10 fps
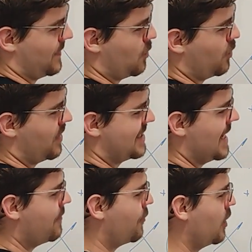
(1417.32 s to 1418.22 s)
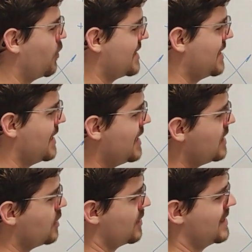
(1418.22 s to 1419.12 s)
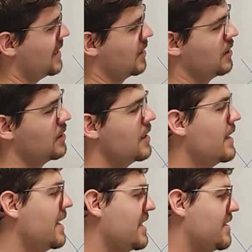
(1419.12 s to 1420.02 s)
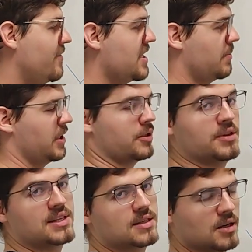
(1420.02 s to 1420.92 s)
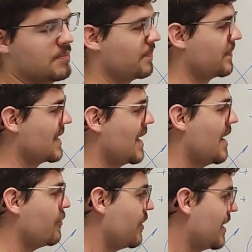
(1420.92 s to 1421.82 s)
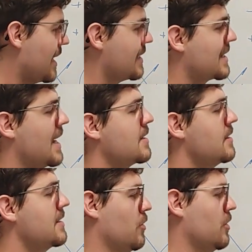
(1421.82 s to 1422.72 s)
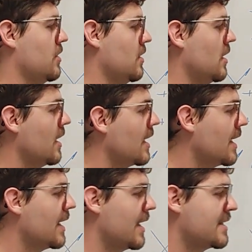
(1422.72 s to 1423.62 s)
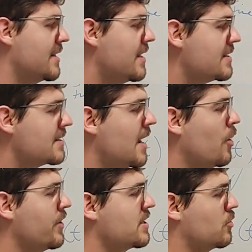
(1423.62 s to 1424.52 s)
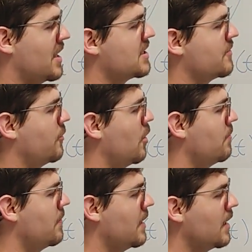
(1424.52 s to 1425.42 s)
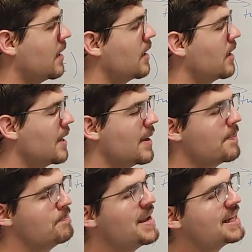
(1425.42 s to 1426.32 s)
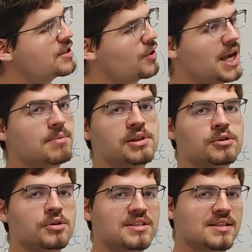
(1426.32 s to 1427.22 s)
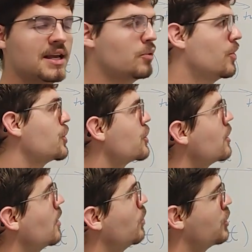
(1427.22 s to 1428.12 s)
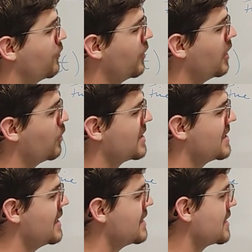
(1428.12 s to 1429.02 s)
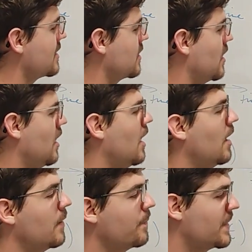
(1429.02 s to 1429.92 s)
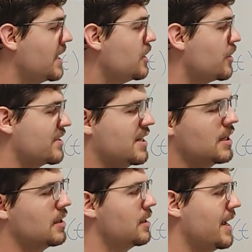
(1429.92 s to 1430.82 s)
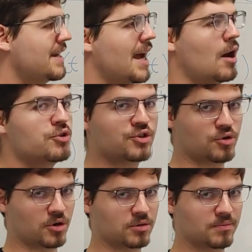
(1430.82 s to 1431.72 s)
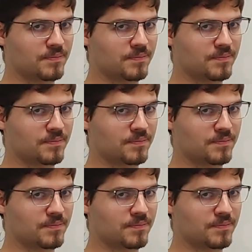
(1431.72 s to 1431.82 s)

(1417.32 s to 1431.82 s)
with the same frequency in your signal is visible to this term. Everything else cancels out. And this is how this transform makes you able to distinguish which frequencies are in your signal and how strong.